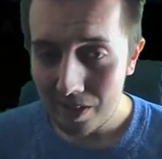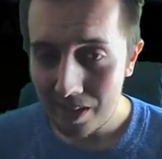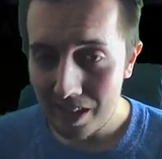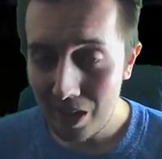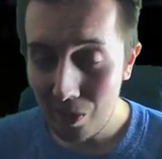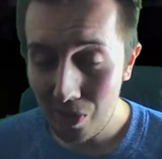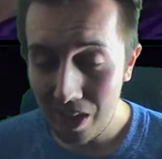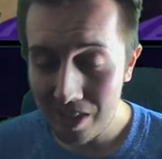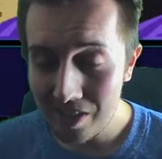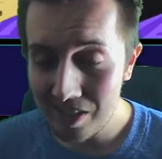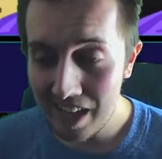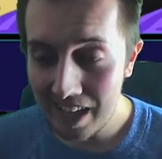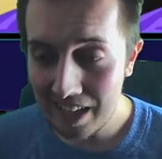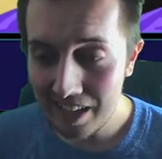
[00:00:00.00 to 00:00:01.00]
yo, that's
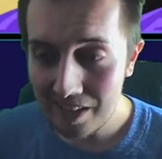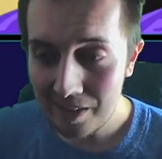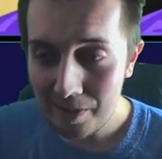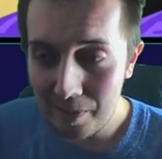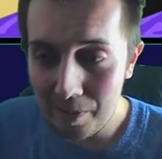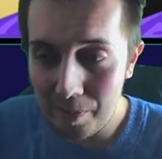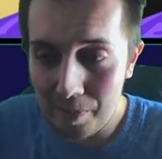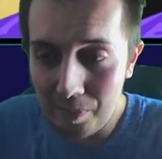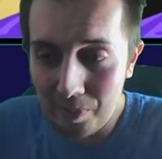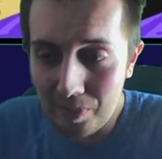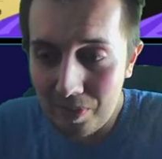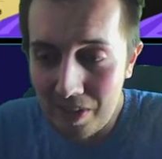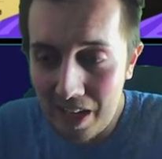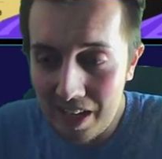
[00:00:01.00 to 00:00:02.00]
sick.
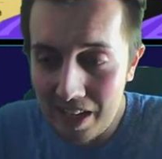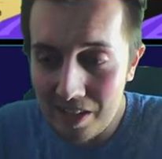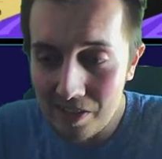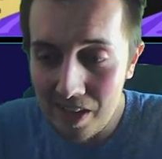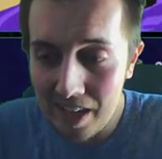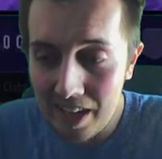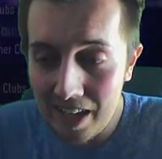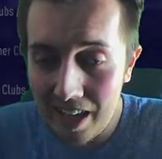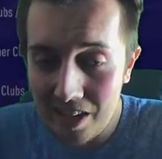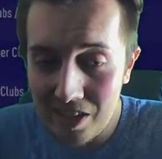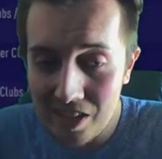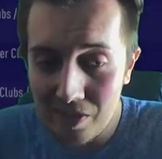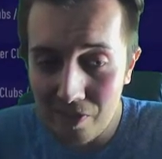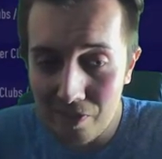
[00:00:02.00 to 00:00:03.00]
That is sick. He actually
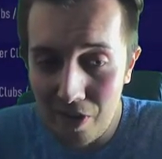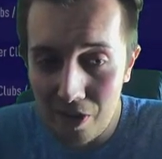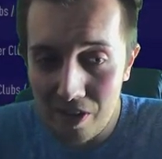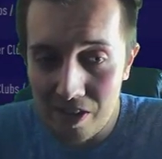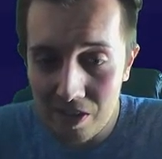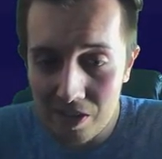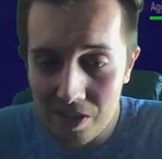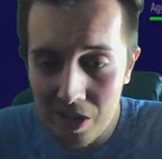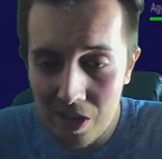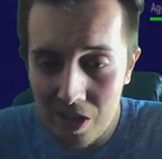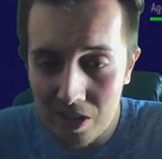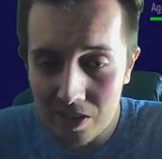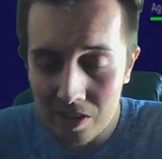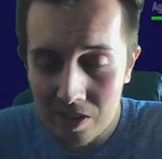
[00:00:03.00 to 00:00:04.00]
has a very nice card.